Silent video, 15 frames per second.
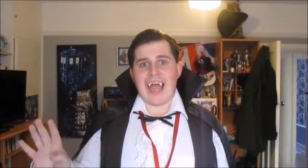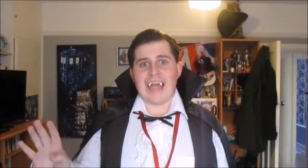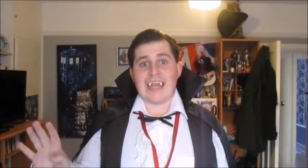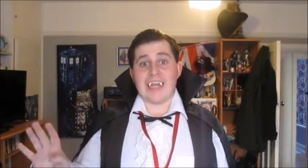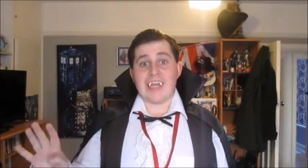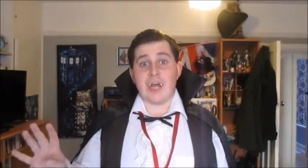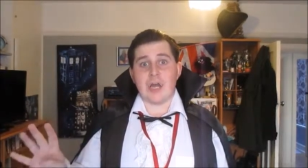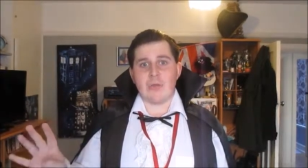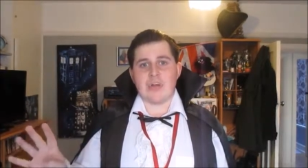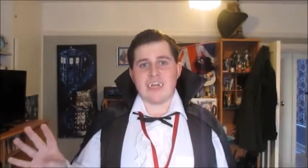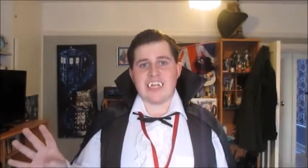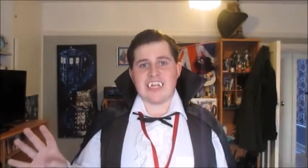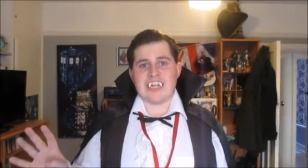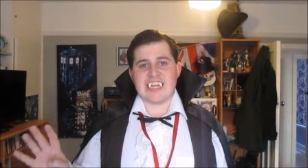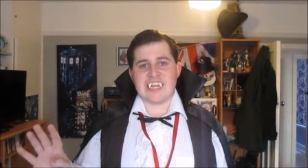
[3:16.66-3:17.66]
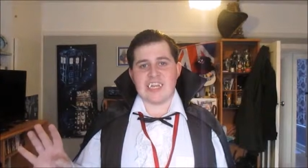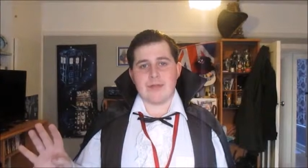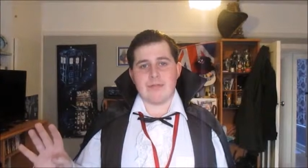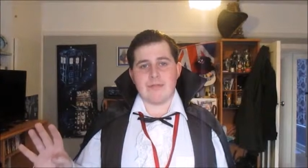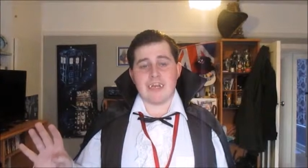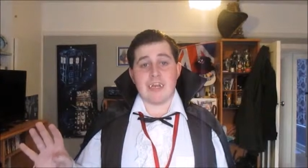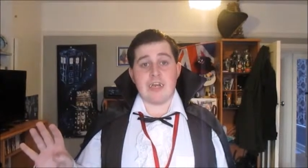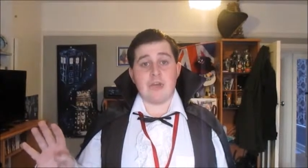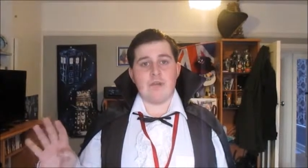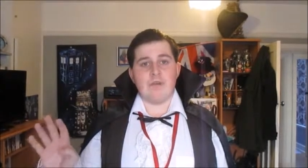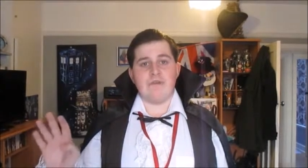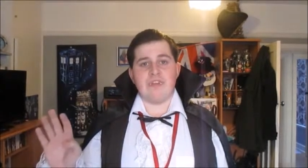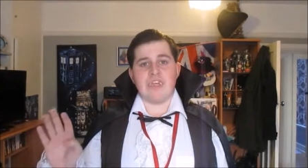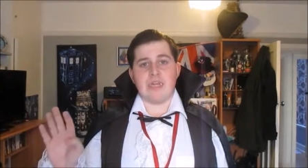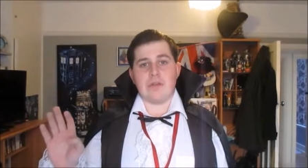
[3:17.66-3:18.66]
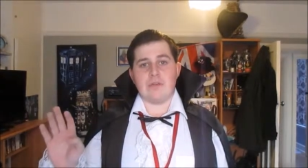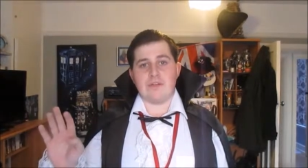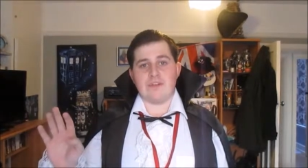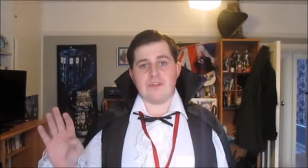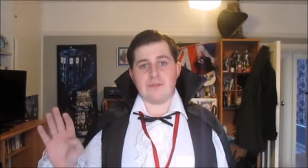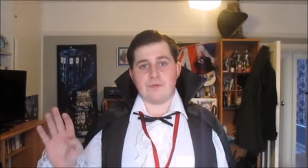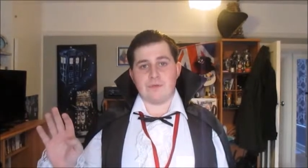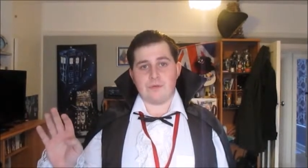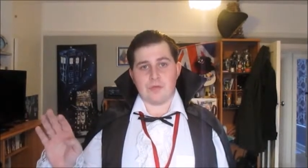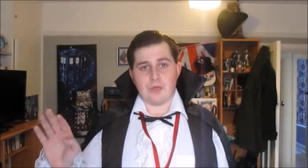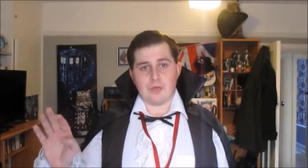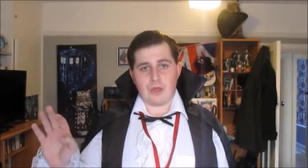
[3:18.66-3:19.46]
And I will see you in a new video soon.